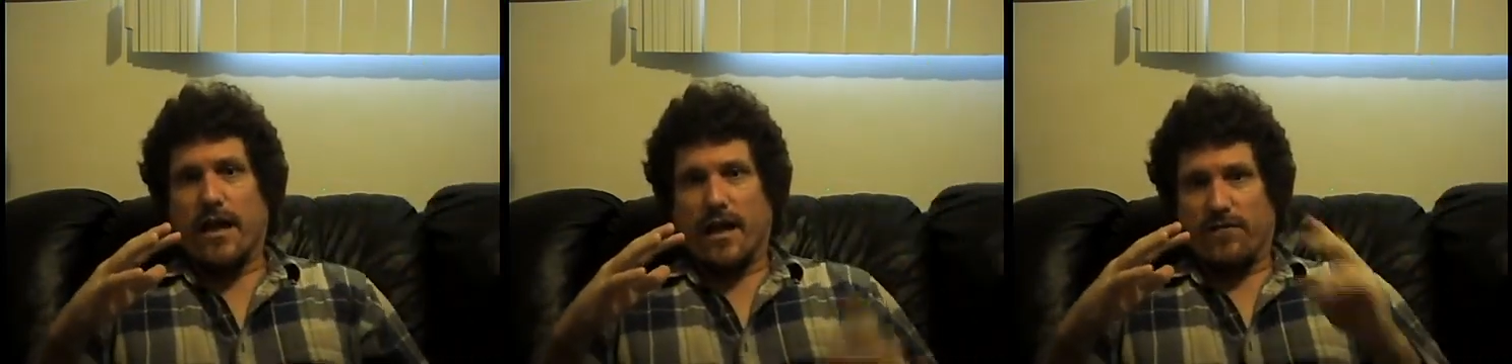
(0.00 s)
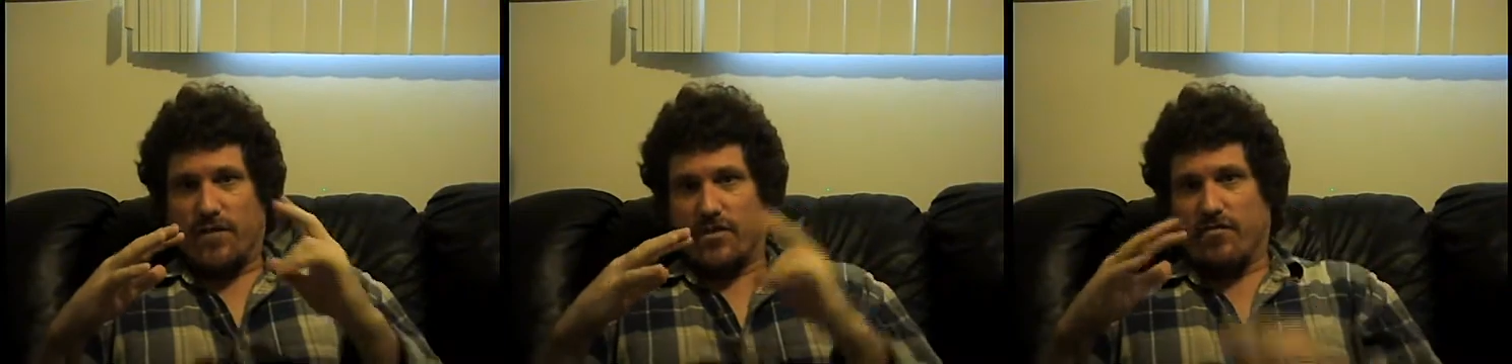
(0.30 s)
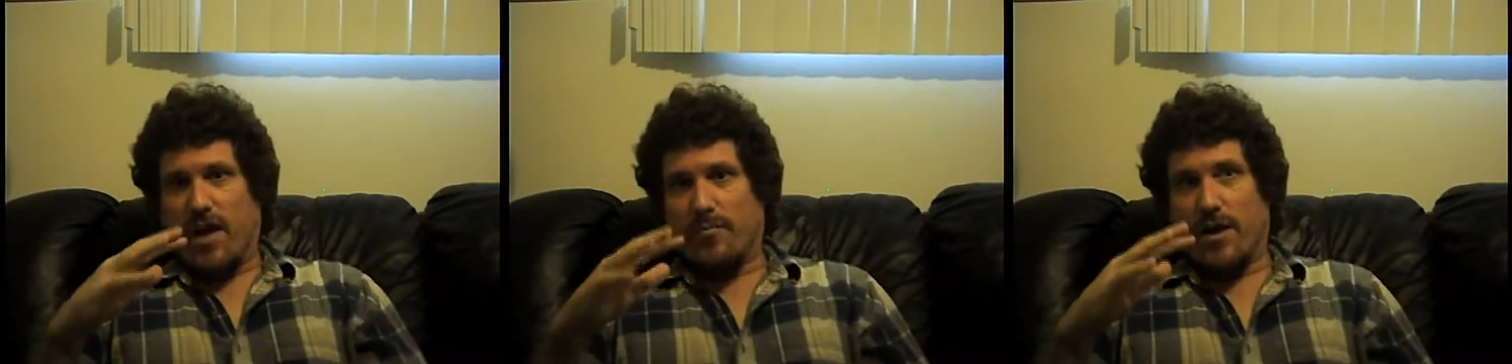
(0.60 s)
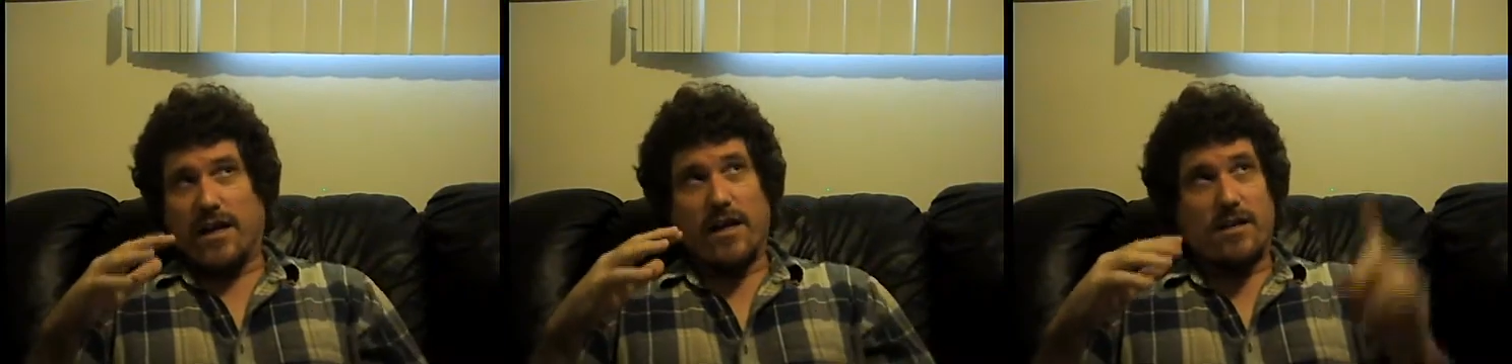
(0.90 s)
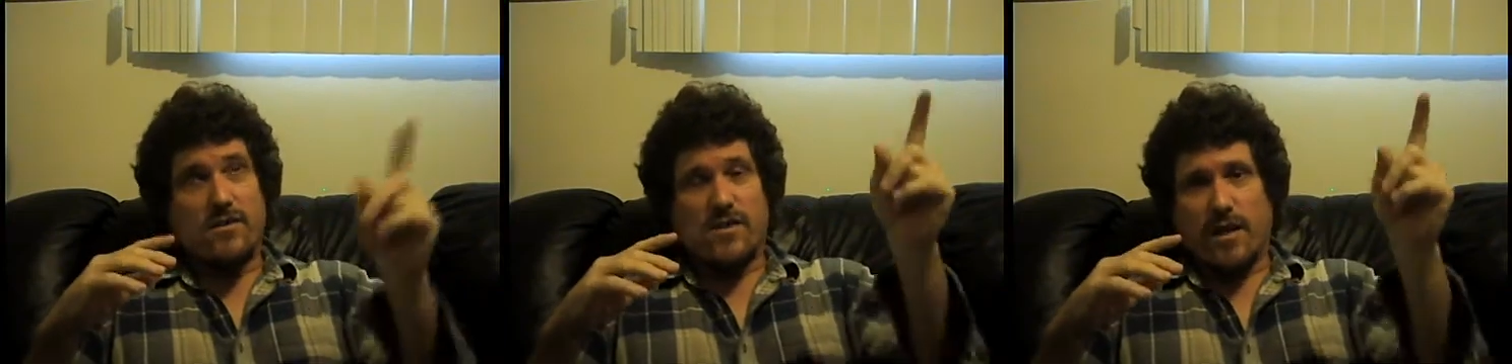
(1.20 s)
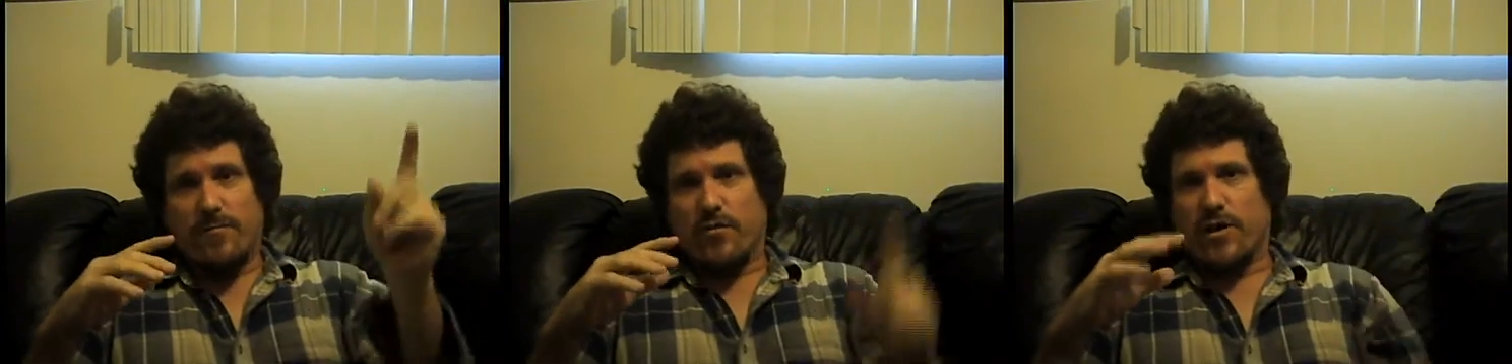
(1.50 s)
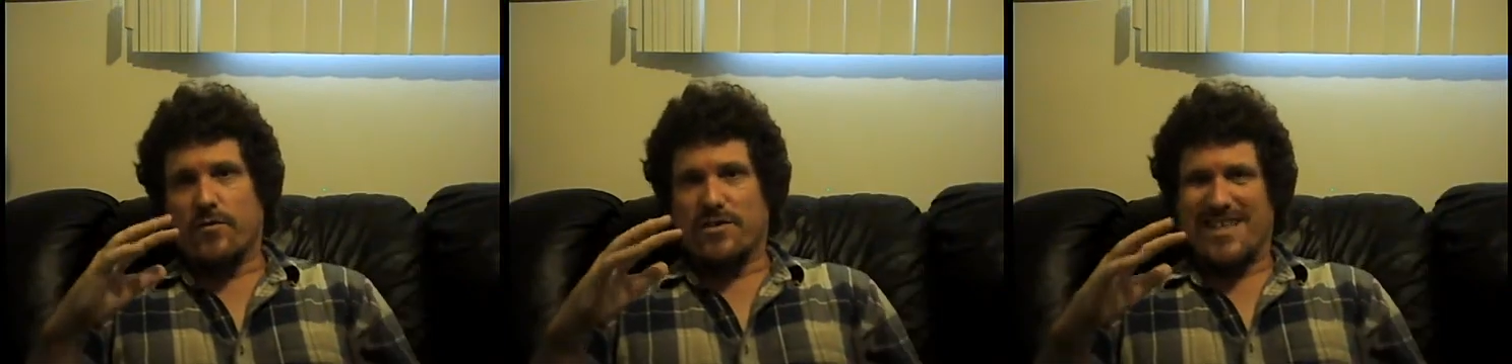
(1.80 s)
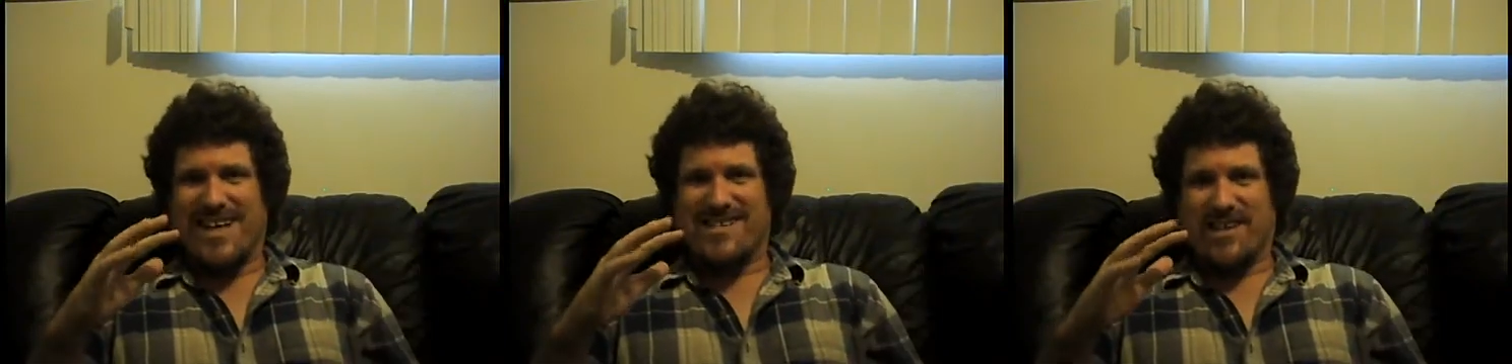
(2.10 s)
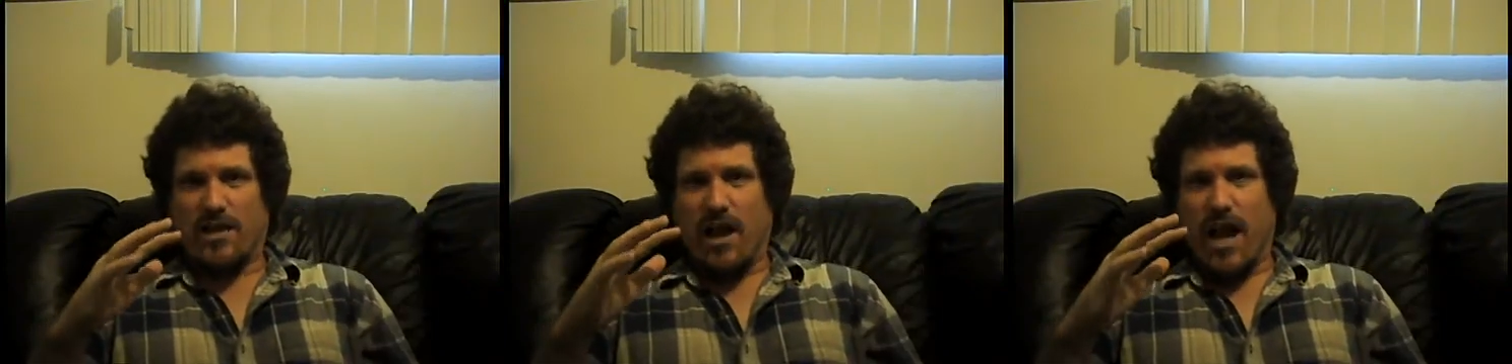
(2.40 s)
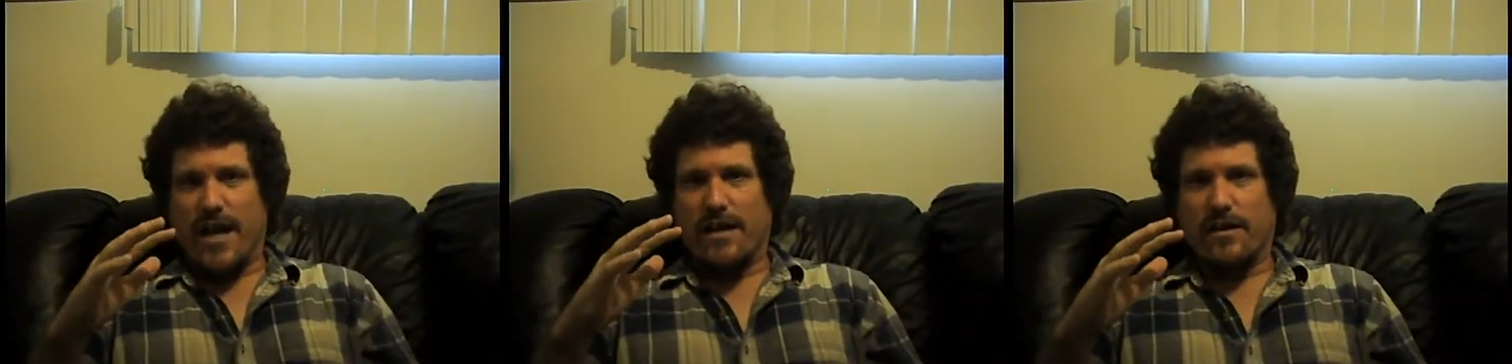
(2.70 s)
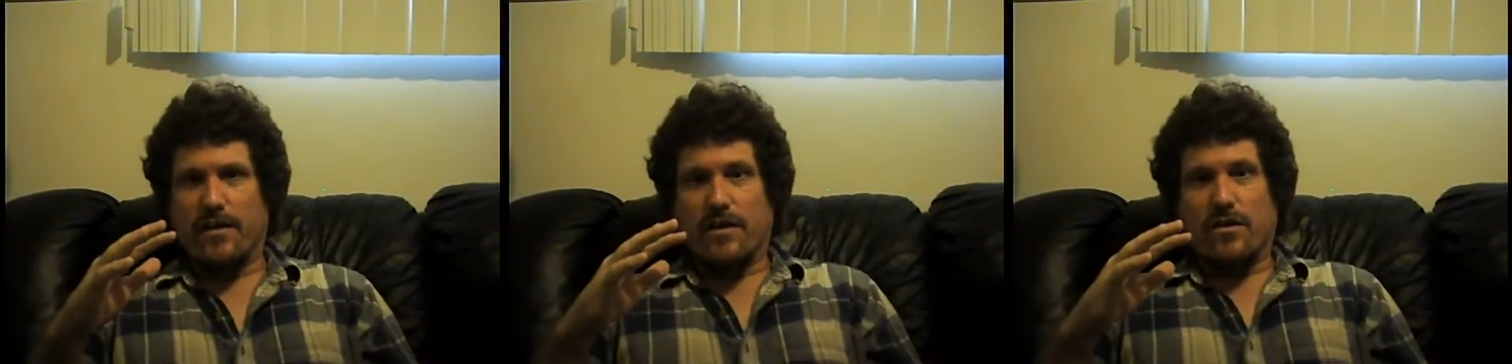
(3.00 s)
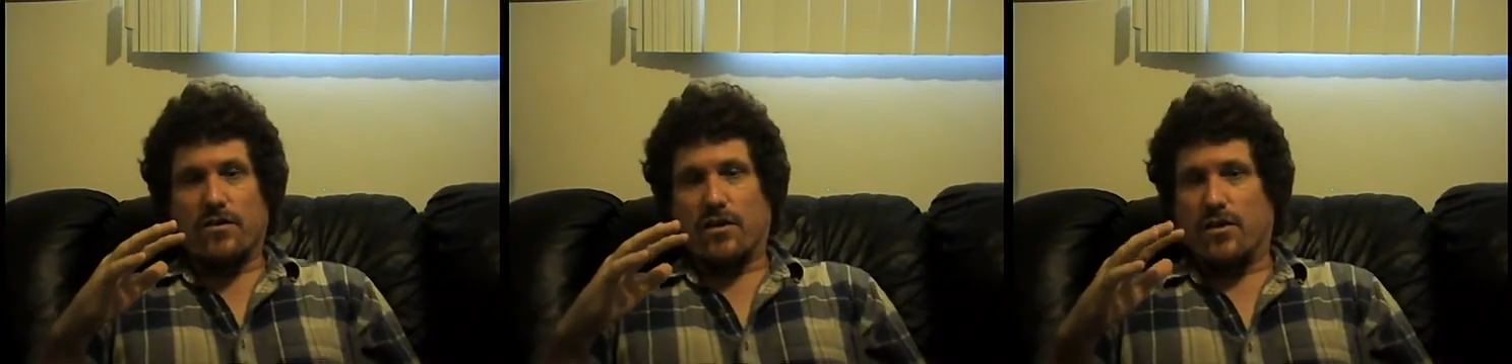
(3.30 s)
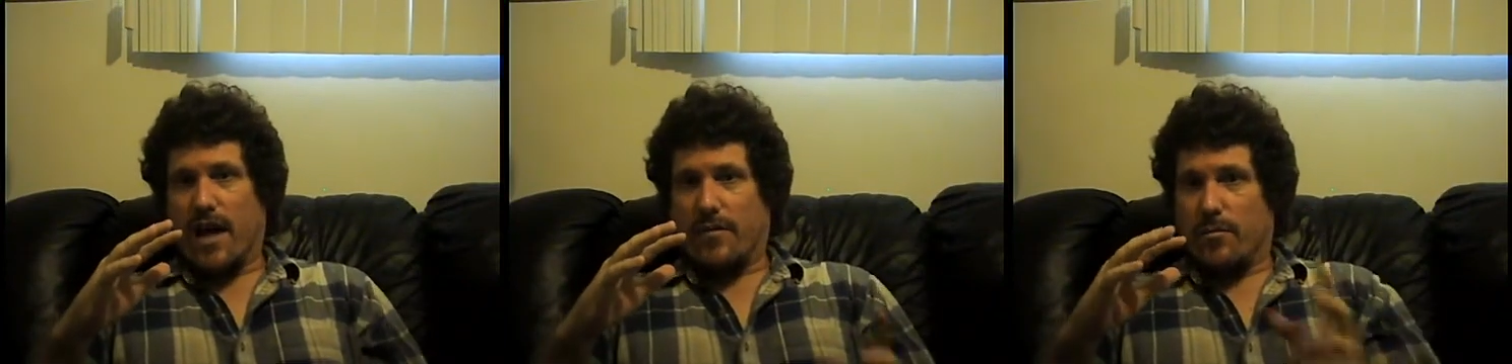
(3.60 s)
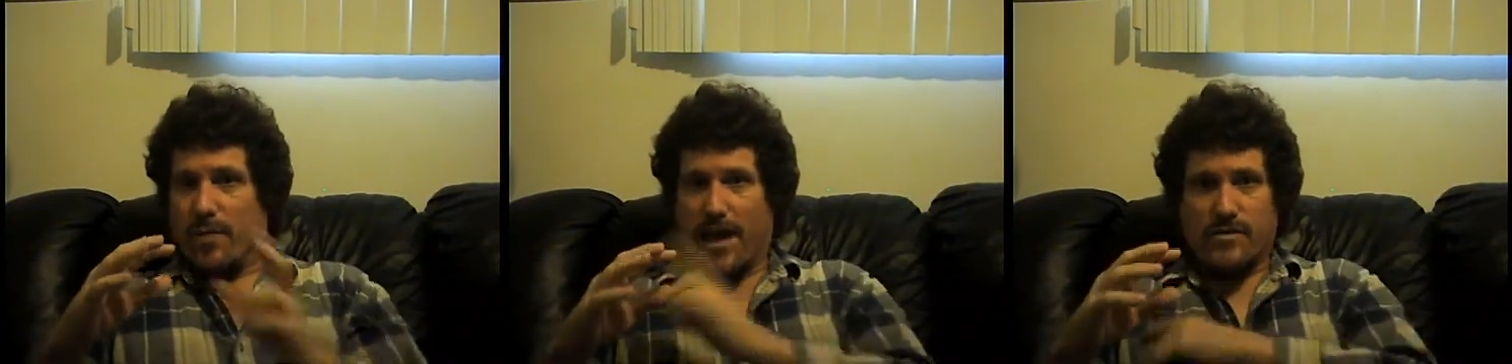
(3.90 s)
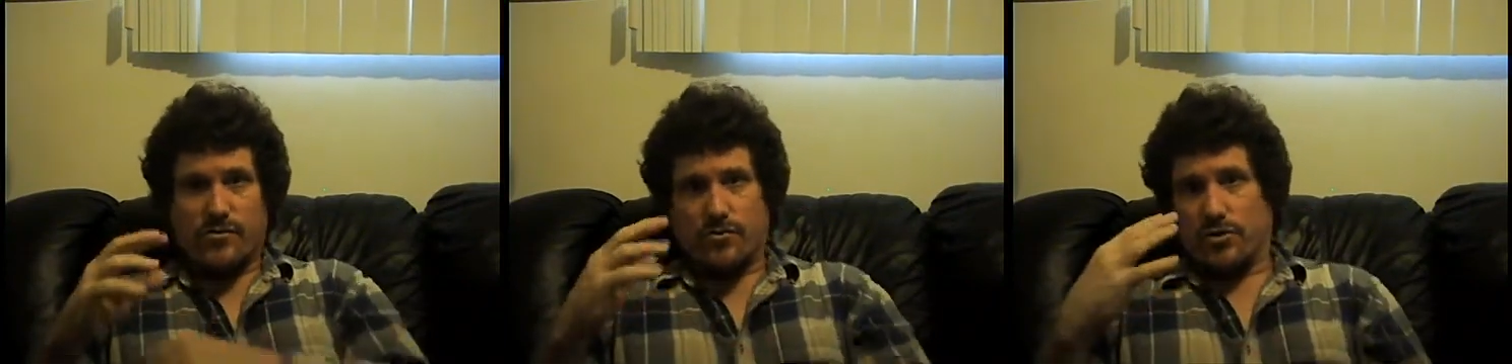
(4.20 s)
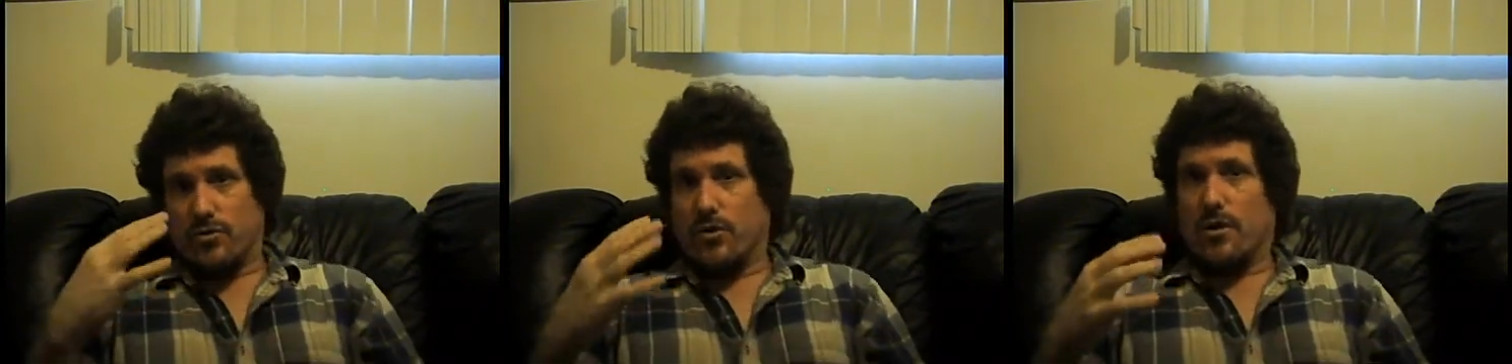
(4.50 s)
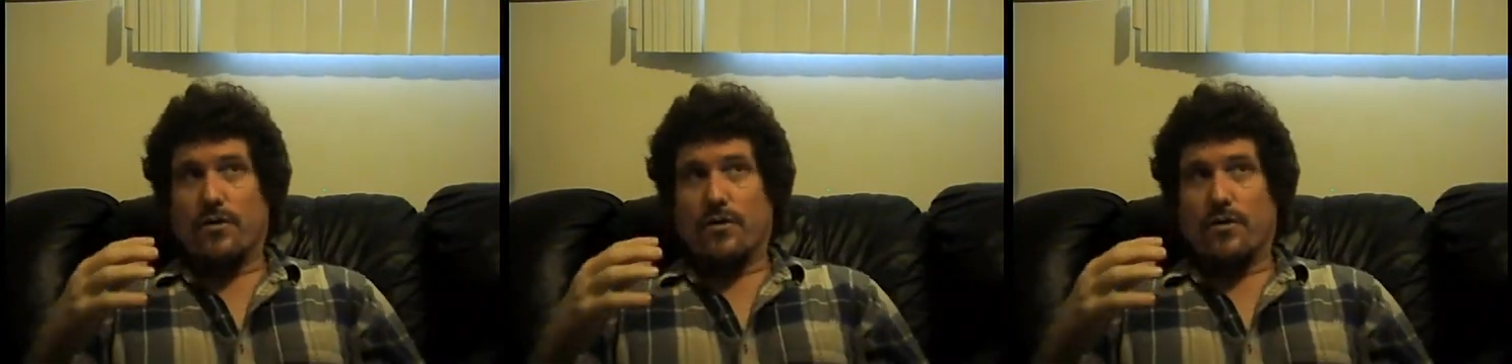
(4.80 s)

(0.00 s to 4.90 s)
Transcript: And if it's vibrating at the same frequency as the light would pass through.